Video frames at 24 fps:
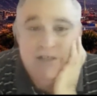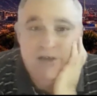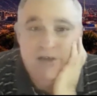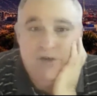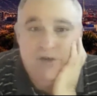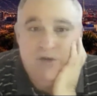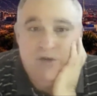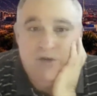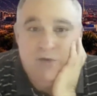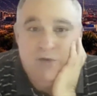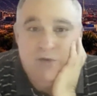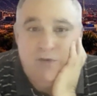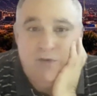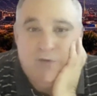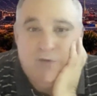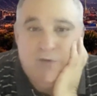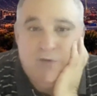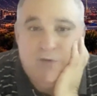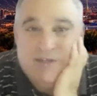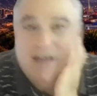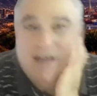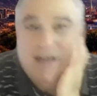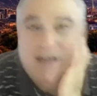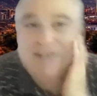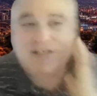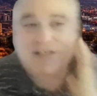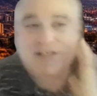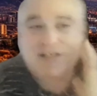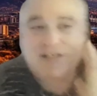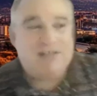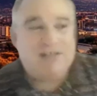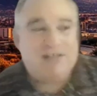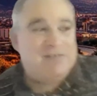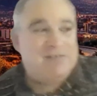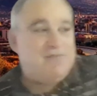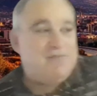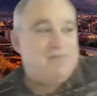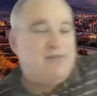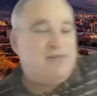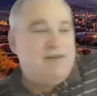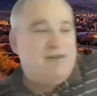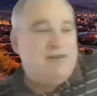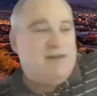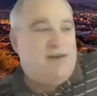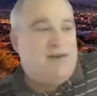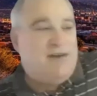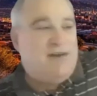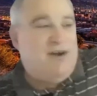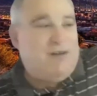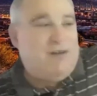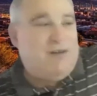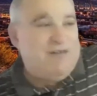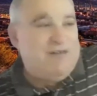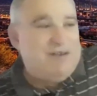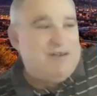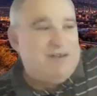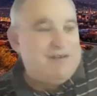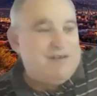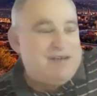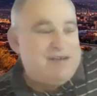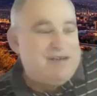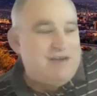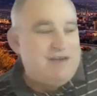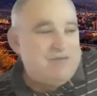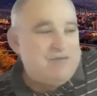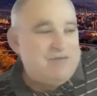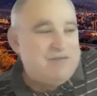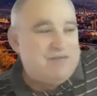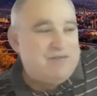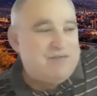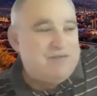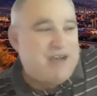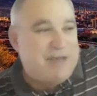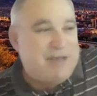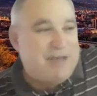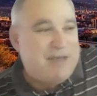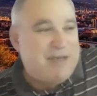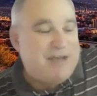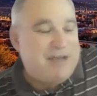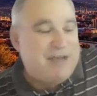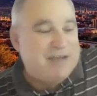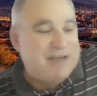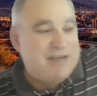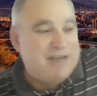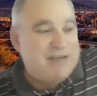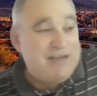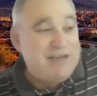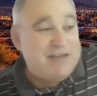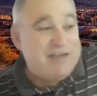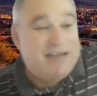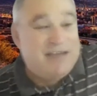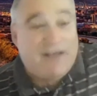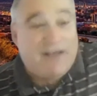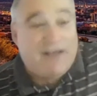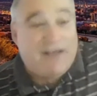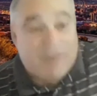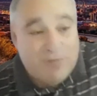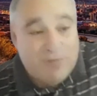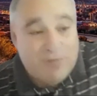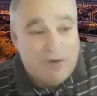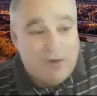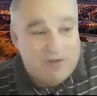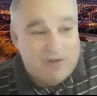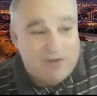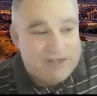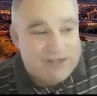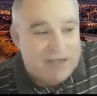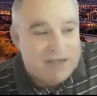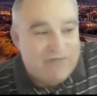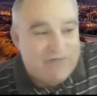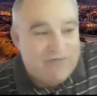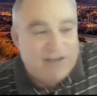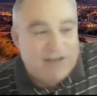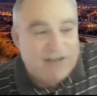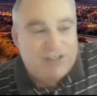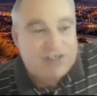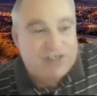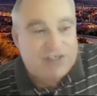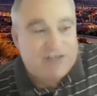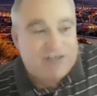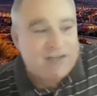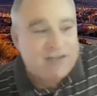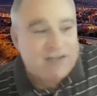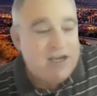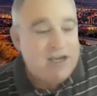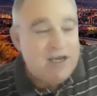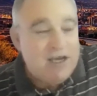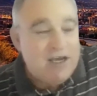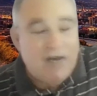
who was, I saw him on the cover of Time magazine because he had the most convictions